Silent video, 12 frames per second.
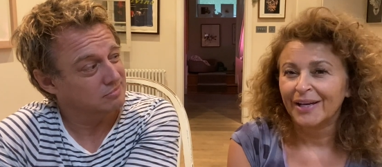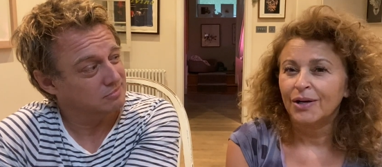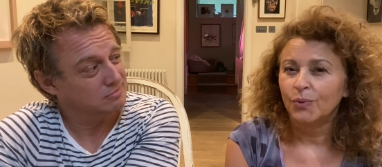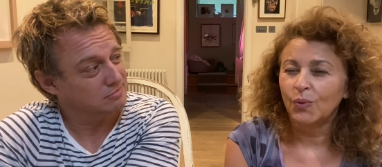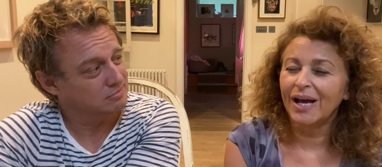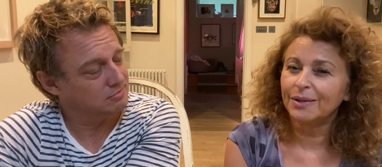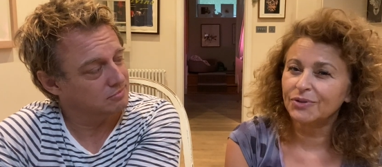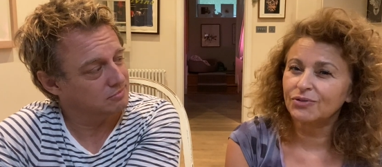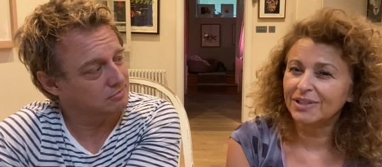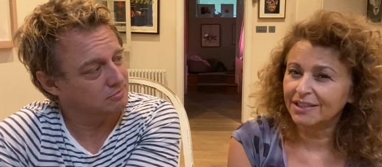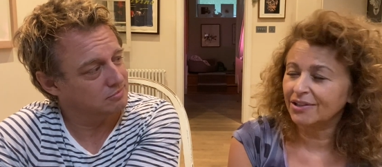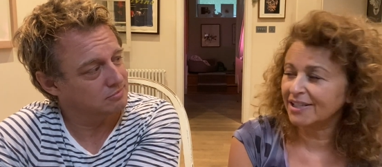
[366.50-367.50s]
Speaker 1: well, it was
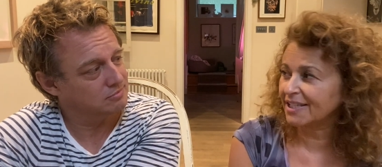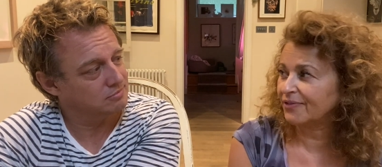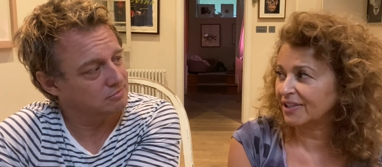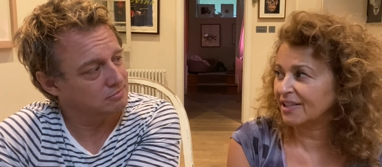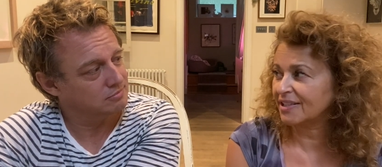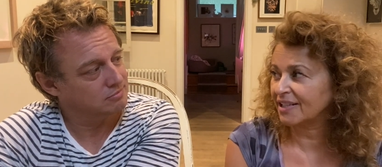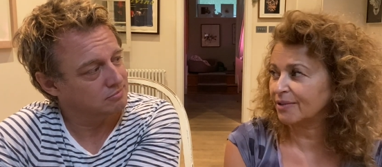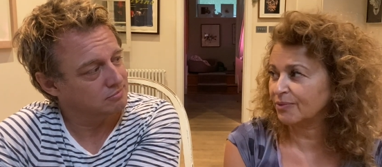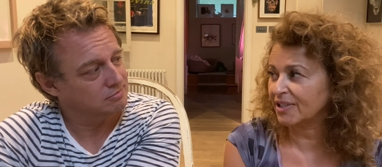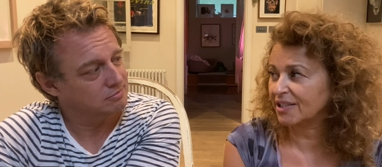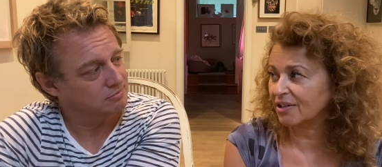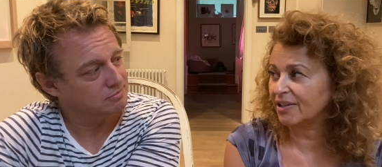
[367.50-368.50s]
really nice having this thing with
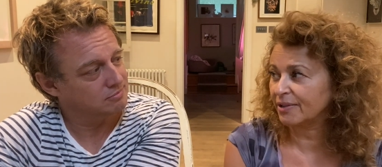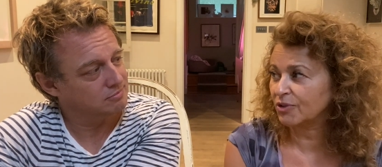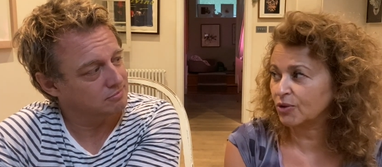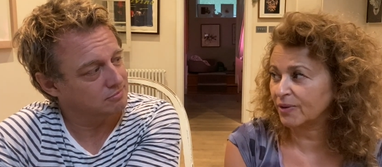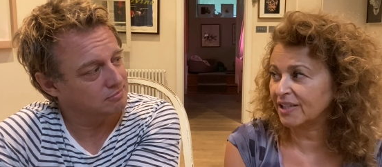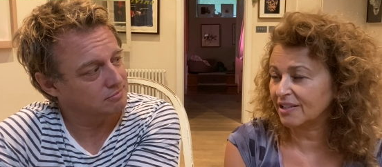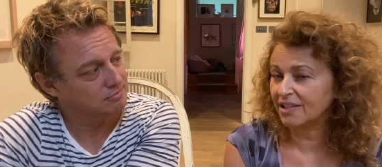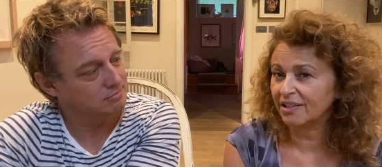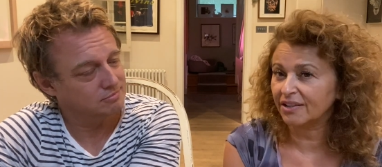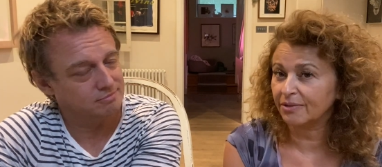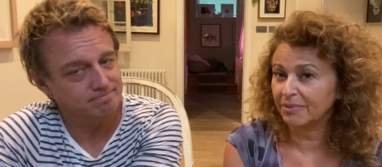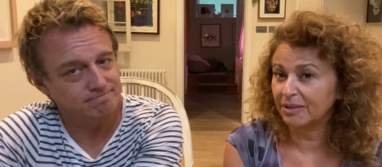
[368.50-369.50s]
this guy that was twenty years younger
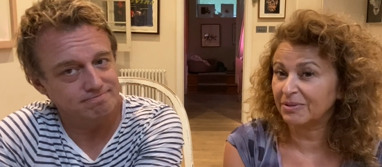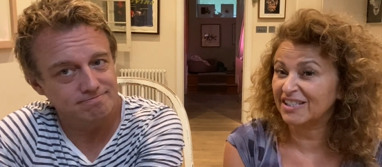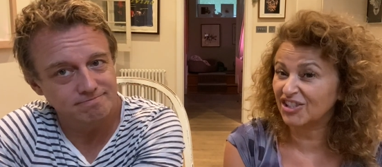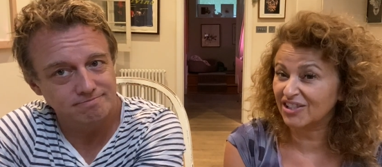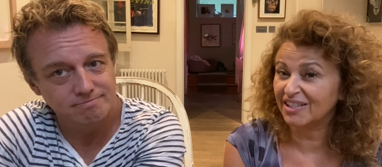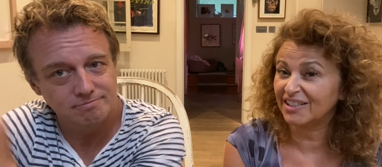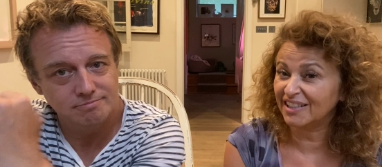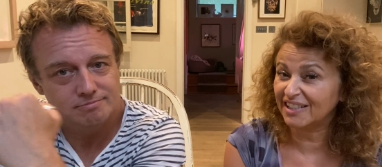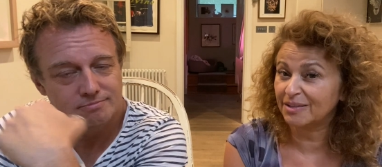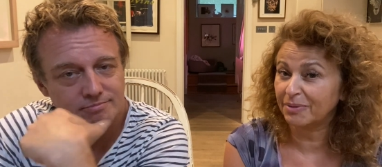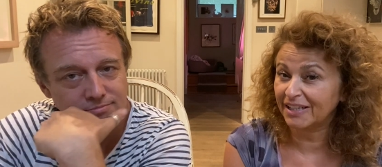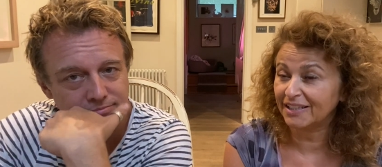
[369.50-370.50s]
than me, but it's just going to lead to
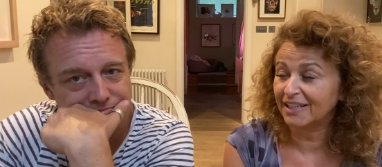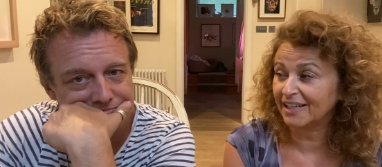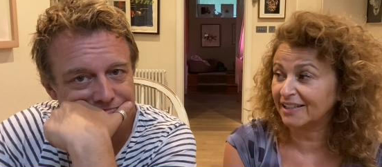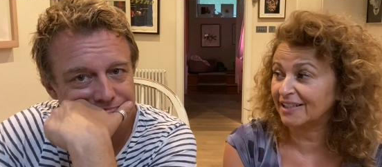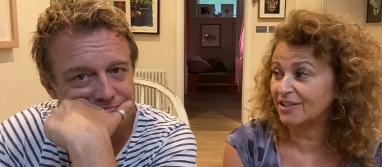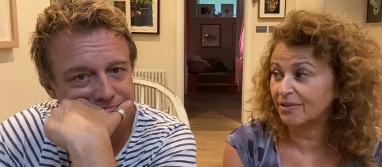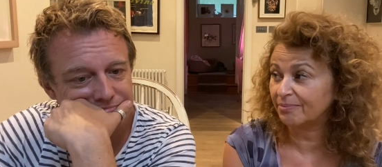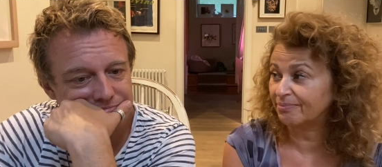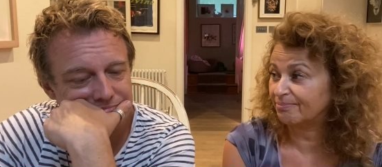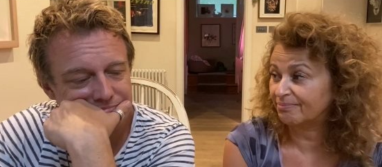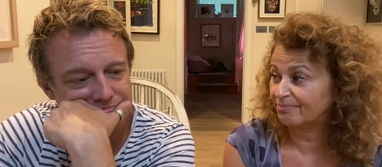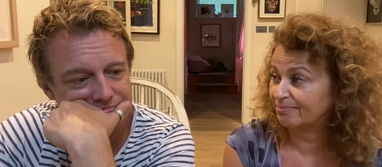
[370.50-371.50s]
pain and agony. So I'm,
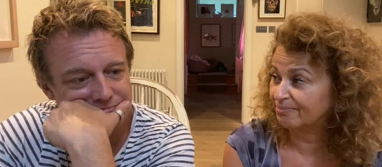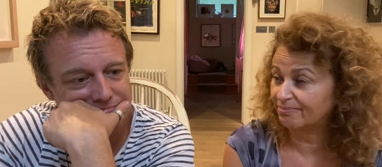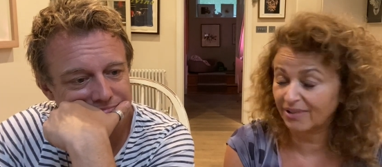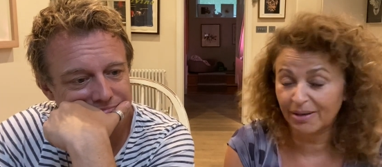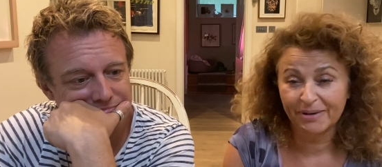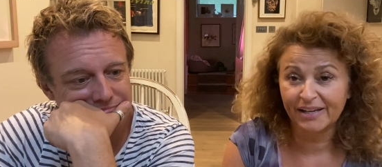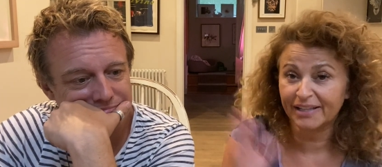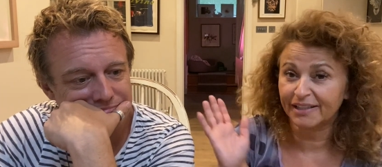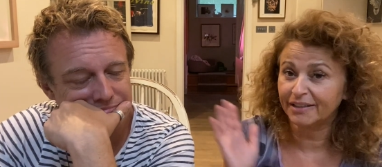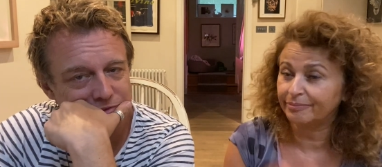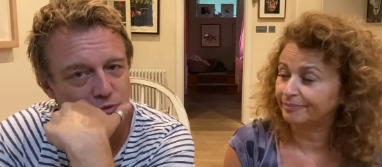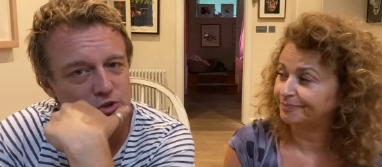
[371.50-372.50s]
I'm out of here.
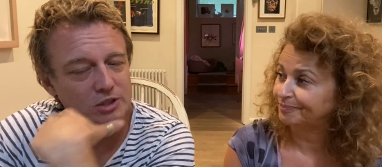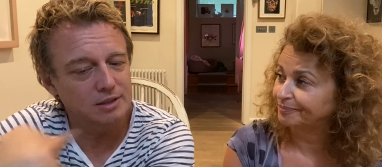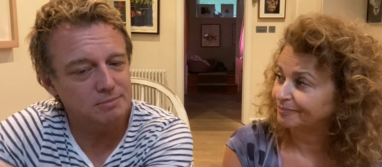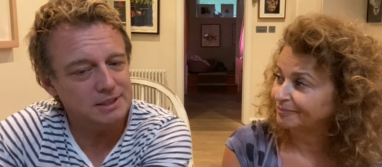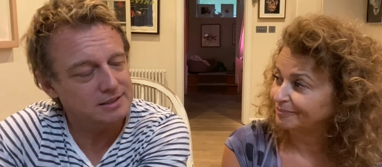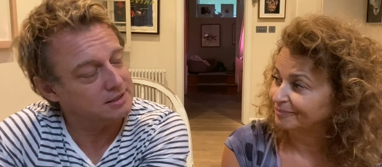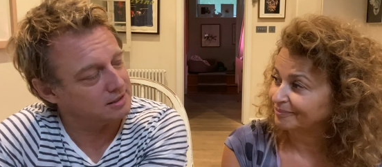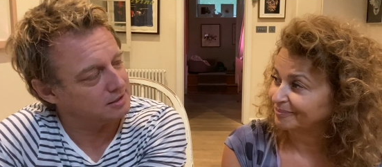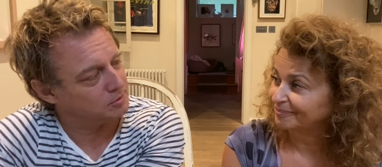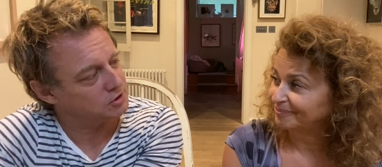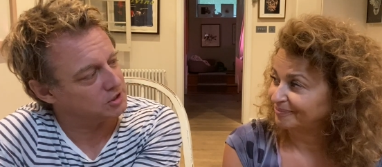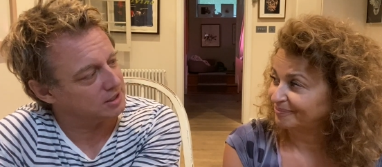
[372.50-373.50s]
Speaker 2: Would you like me to send you
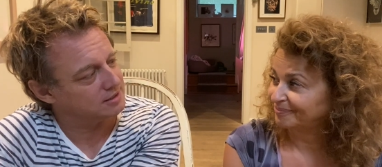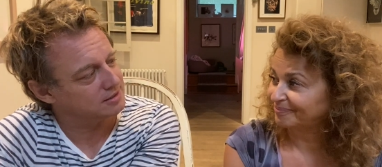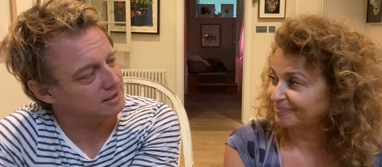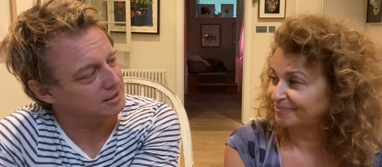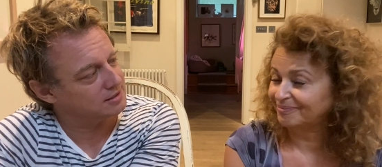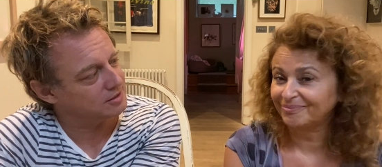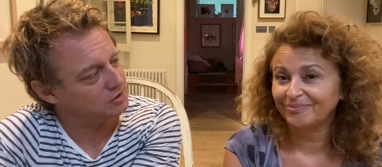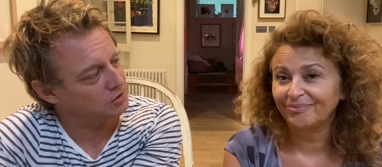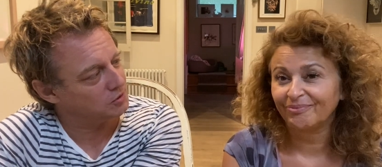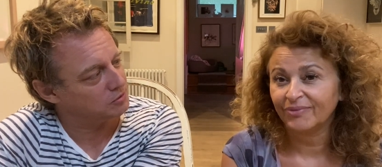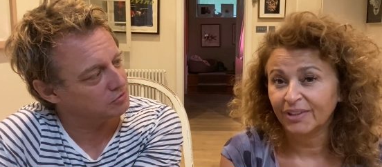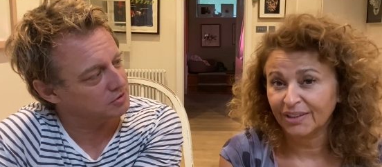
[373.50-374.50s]
a jet and say let's go to New
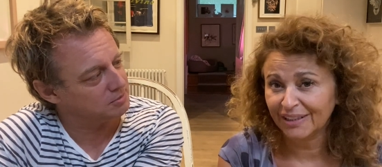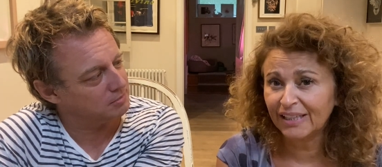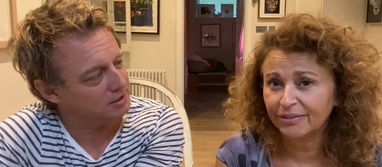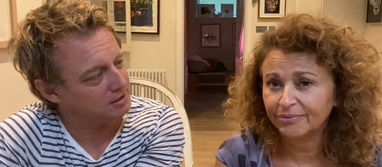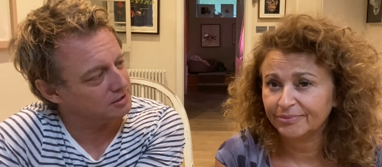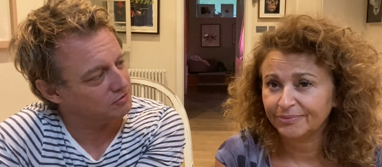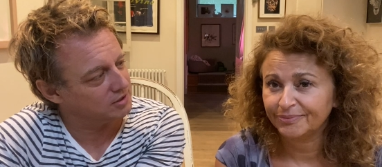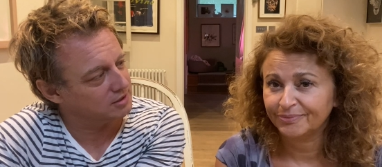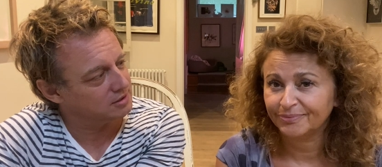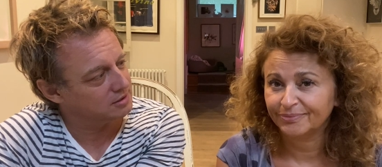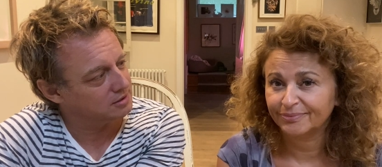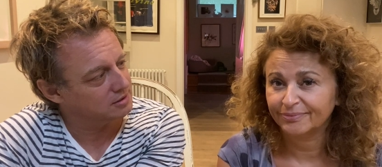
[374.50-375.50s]
York for some yeah. fun?
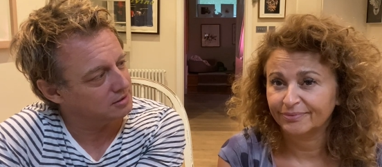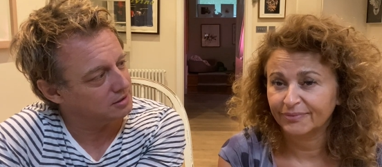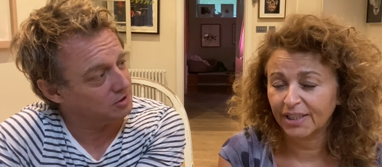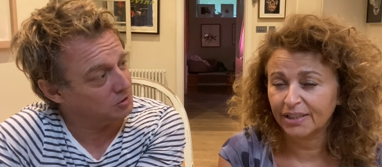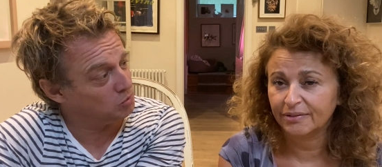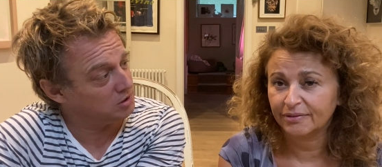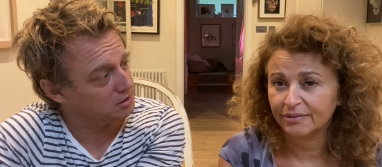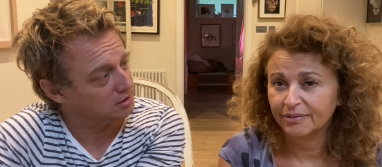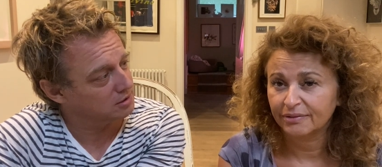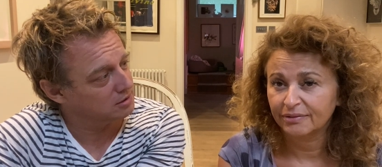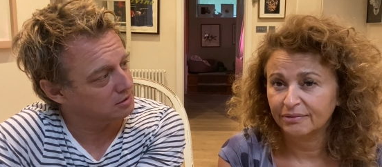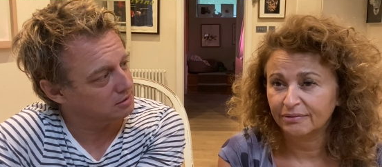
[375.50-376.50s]
Oh, you would.
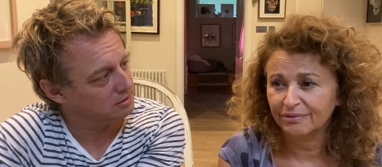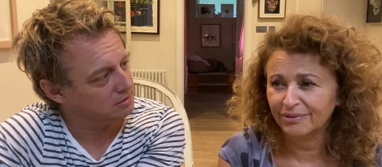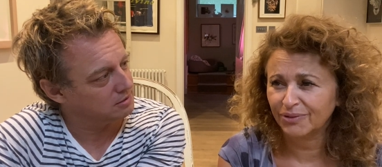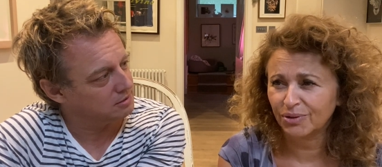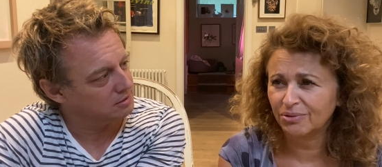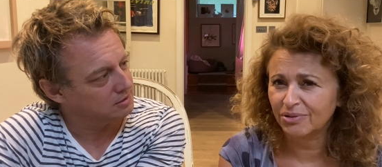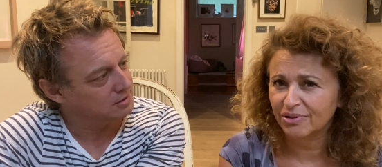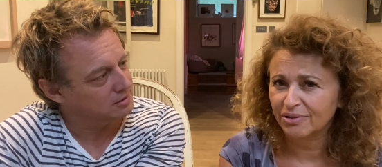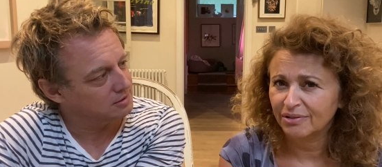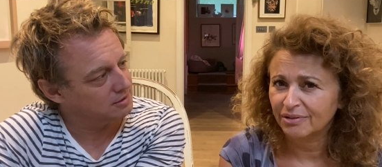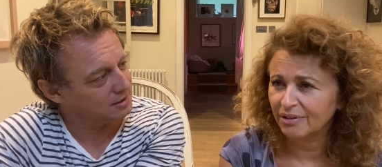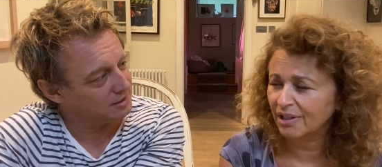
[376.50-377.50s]
Of course.
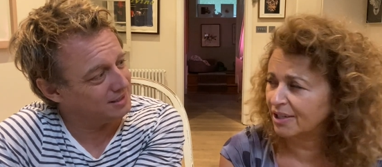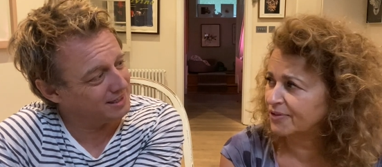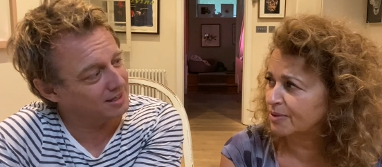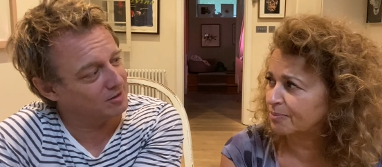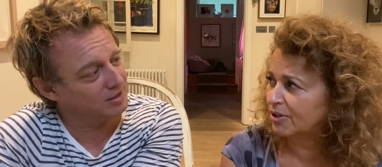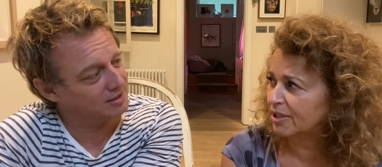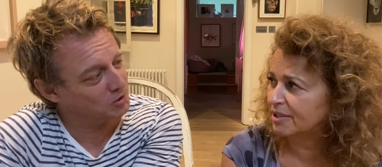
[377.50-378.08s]
And can I, I lick you like a